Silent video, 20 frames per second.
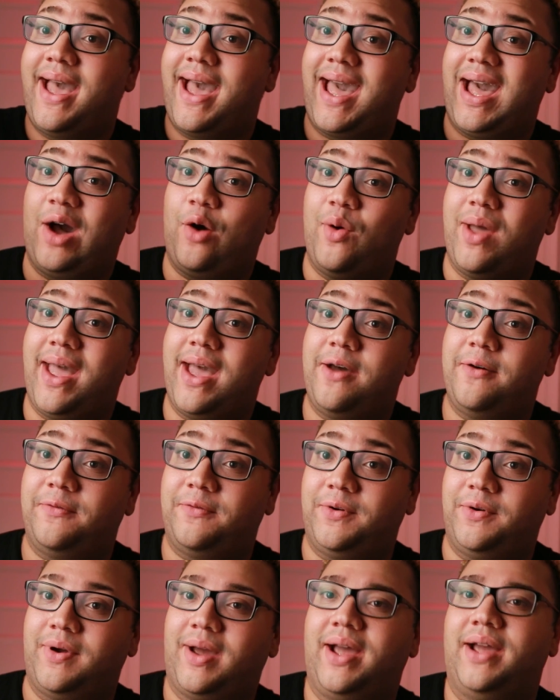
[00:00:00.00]

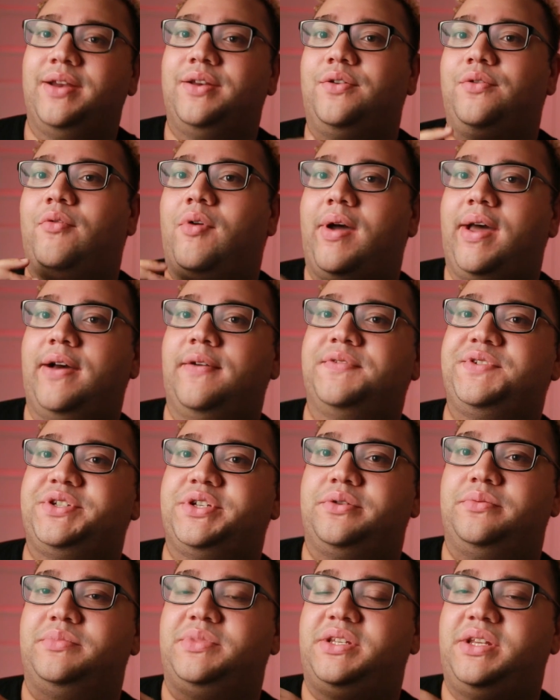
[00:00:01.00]
However, I do have
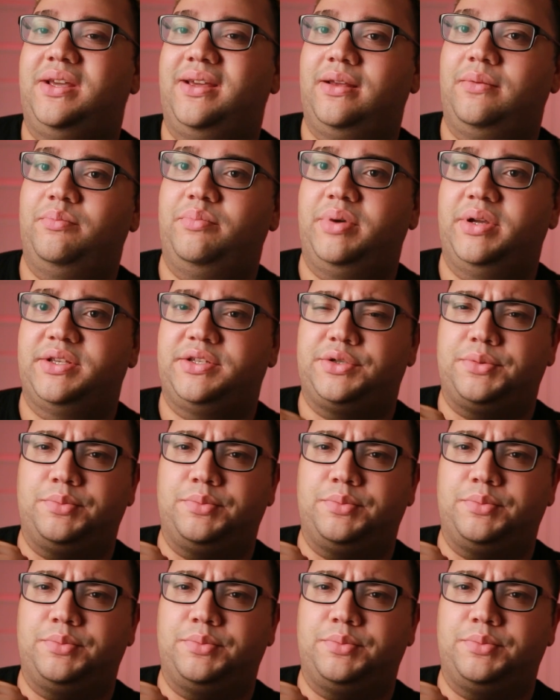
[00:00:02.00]
some tidbits,